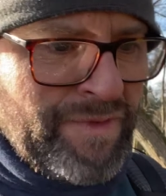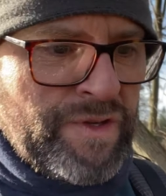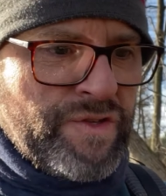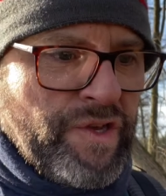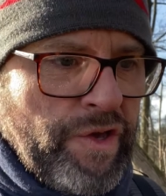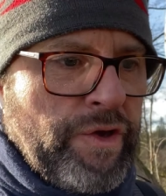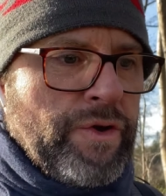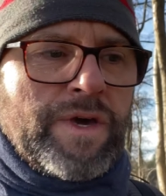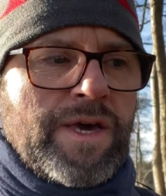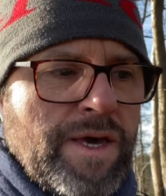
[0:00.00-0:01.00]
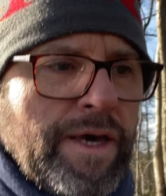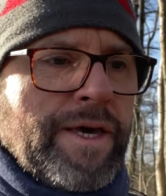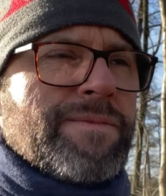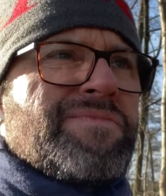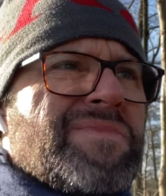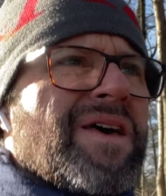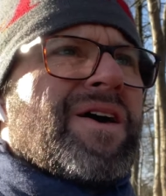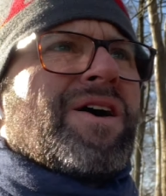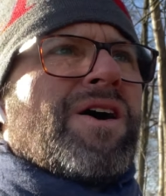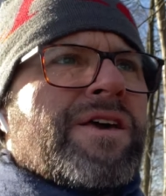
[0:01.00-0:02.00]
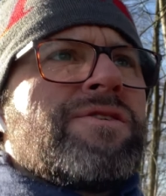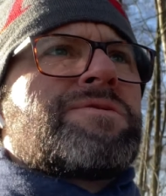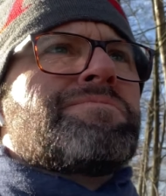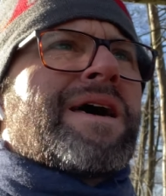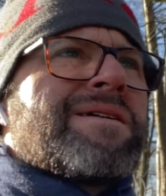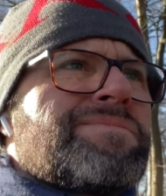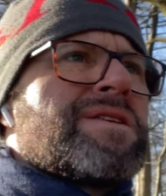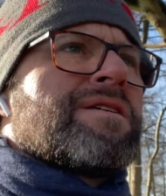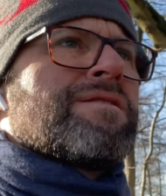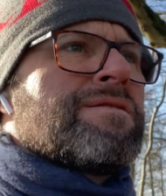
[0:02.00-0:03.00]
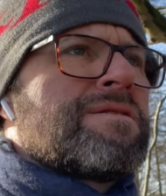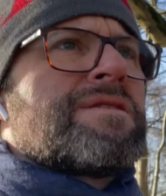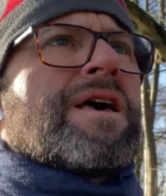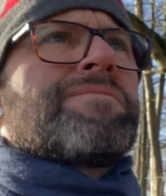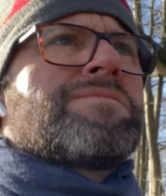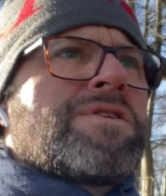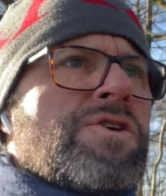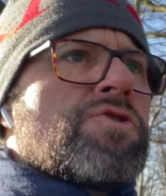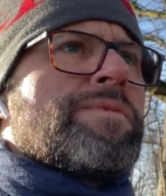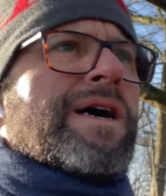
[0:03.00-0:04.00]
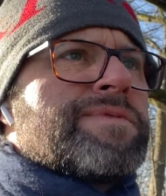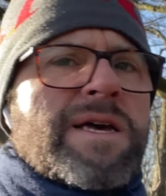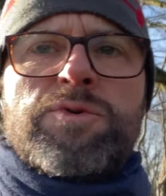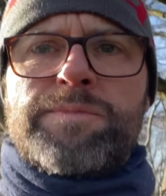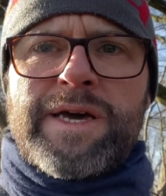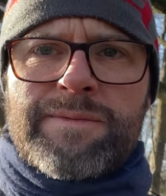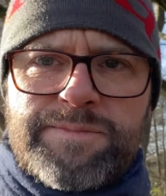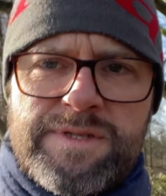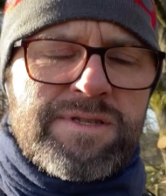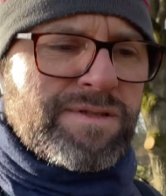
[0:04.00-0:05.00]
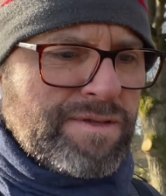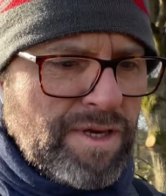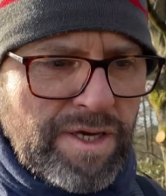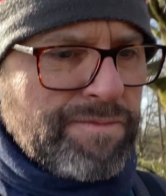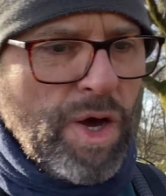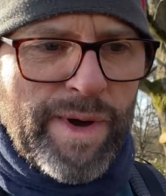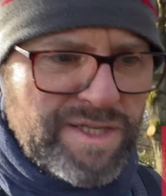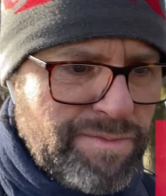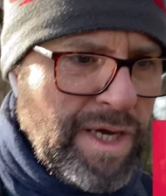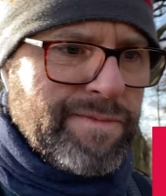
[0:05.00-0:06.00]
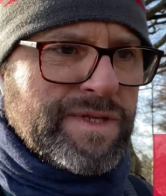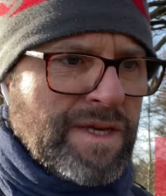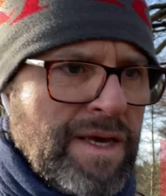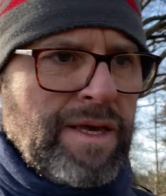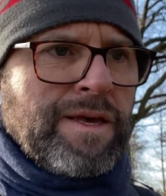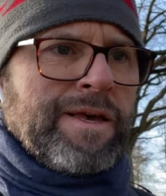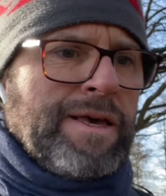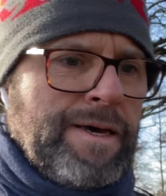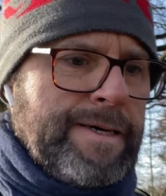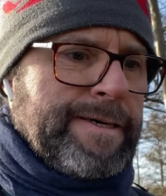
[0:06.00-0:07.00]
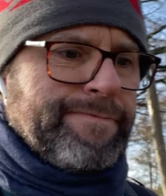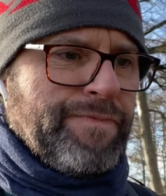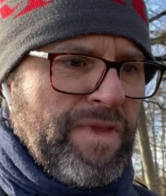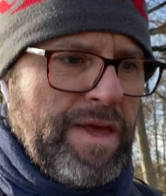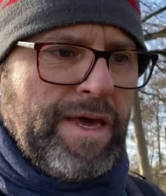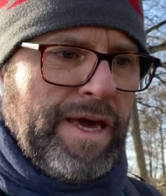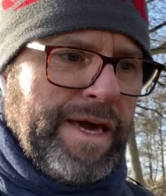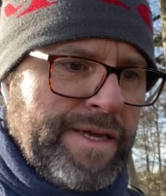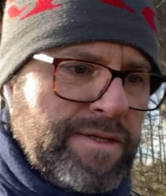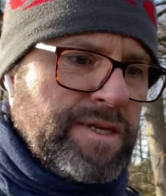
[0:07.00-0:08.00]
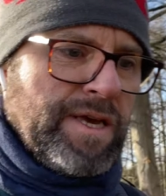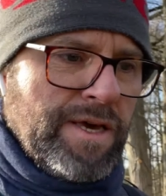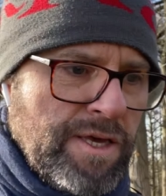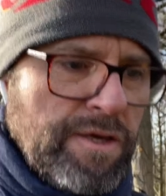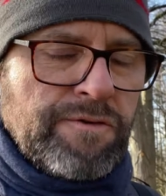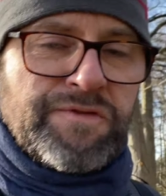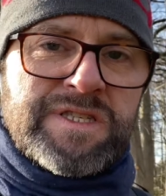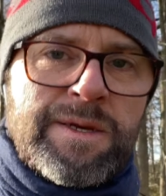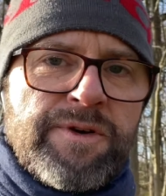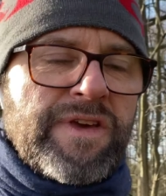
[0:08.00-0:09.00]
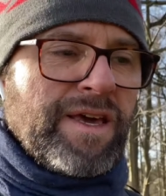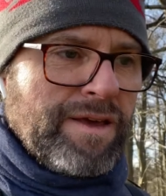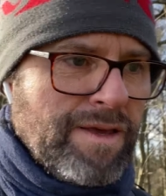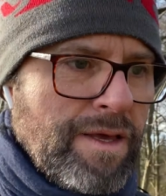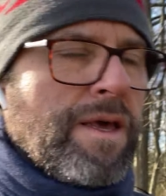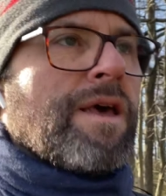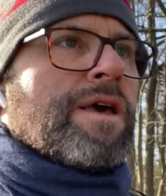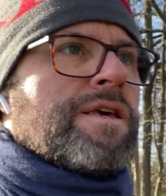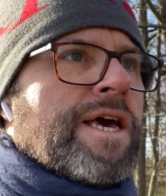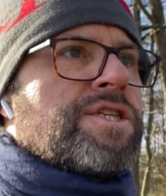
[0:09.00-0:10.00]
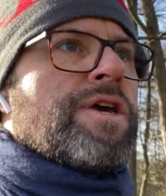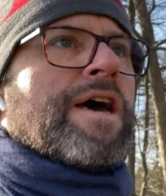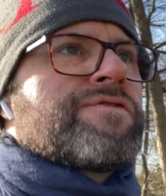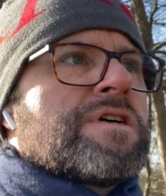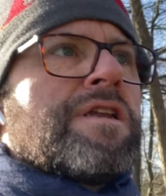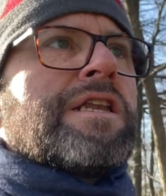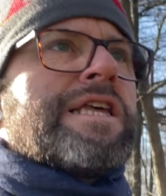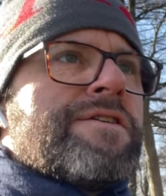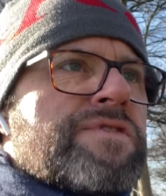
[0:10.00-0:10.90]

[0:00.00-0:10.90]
So I use maps, I use Google Maps, Apple Maps, OS Maps. And for some of it, yes, you have to kind of leave the